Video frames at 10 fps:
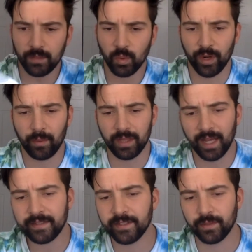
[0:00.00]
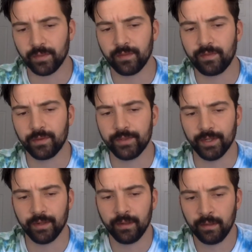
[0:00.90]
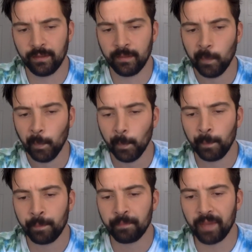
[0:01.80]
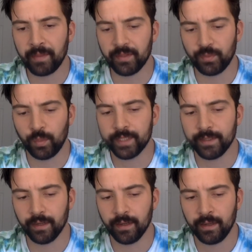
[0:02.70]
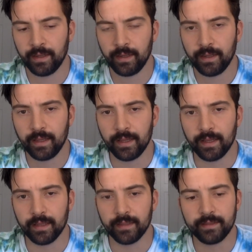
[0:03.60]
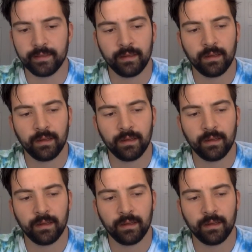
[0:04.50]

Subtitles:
What I would like to do in the future, maybe this winter, is